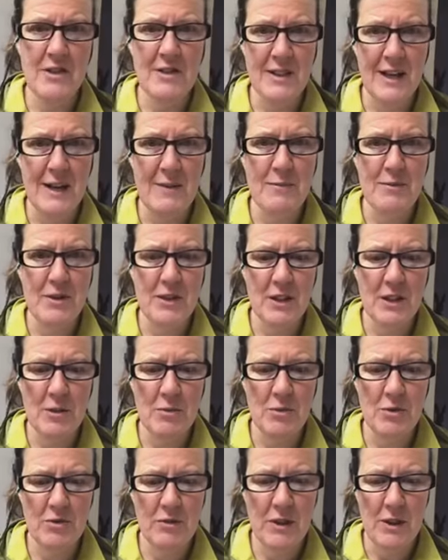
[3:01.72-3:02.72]
the times that it
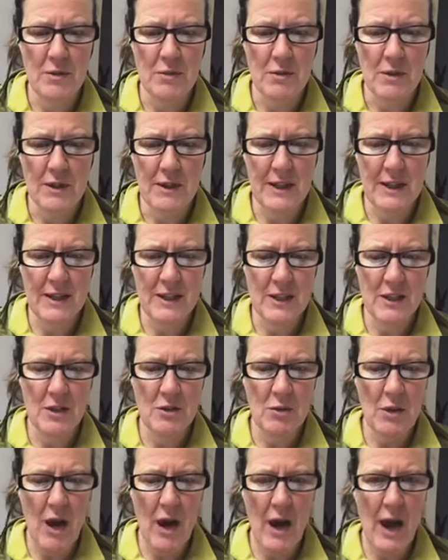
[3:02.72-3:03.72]
comes through? Can
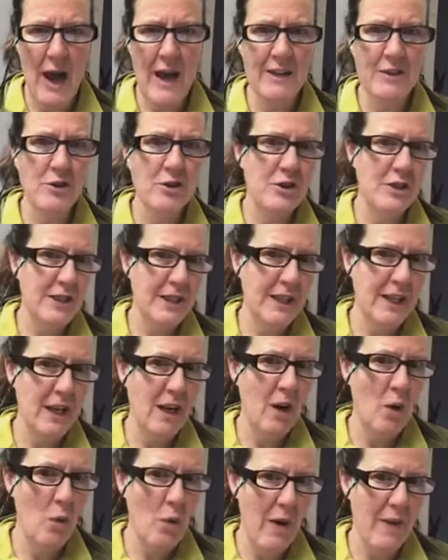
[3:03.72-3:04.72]
you
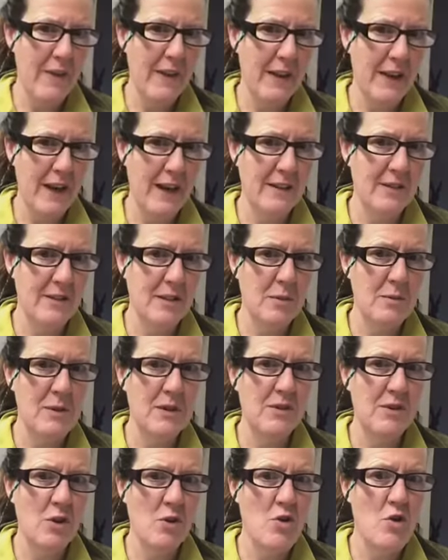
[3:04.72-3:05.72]
engineer when the cat is
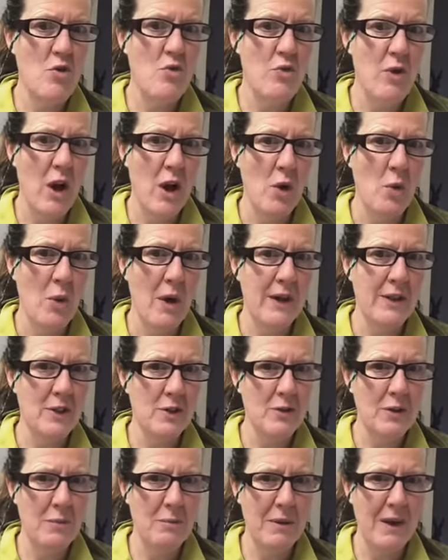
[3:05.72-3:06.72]
coming so you know, and
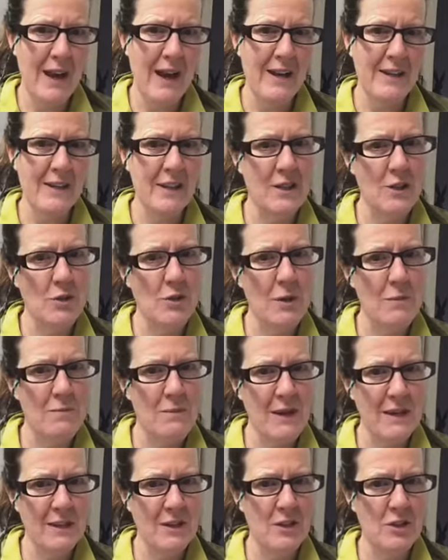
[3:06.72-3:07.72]
you can plan and you can
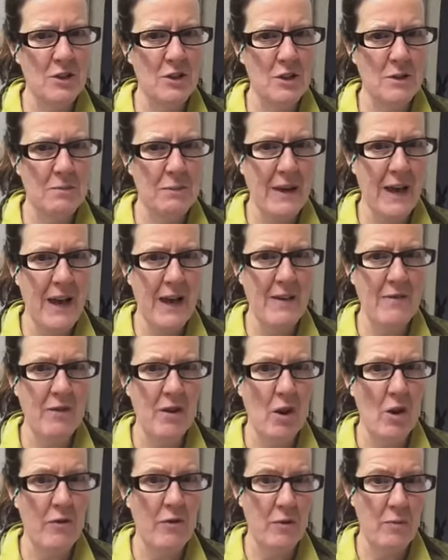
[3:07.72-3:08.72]
manage the
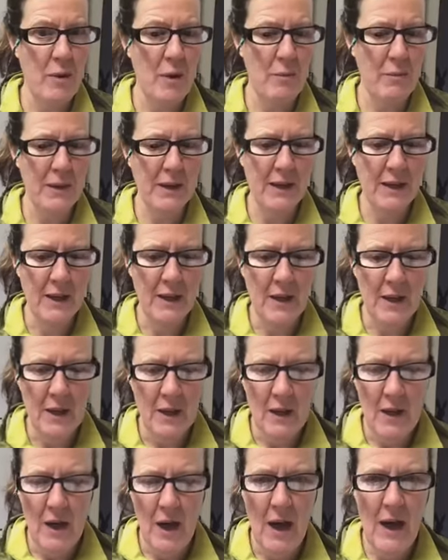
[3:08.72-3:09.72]
behaviour of the puppy?
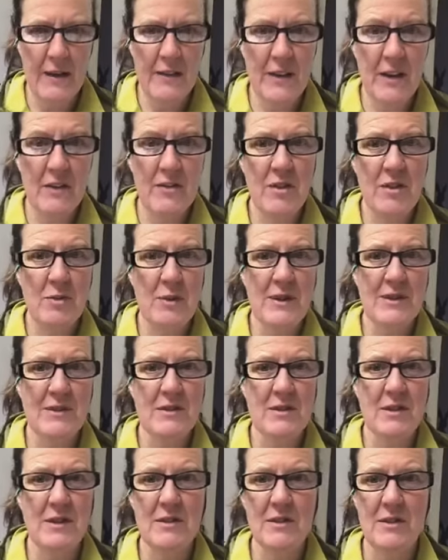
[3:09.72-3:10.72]
And the easiest way to
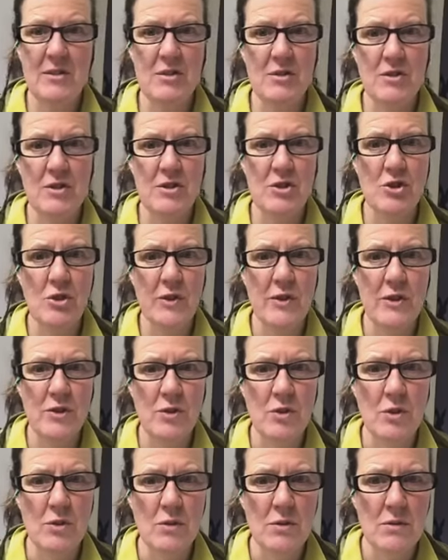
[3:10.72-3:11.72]
do this is just to shut the
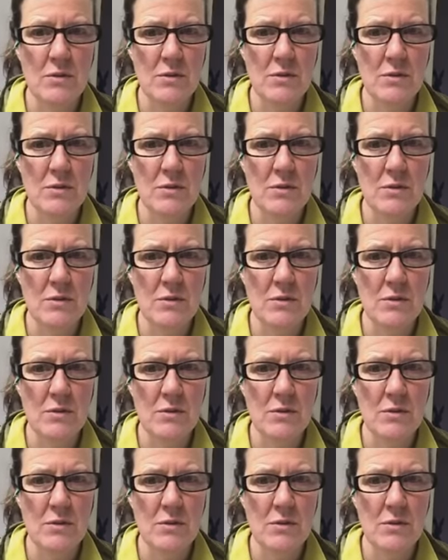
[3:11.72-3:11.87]
door,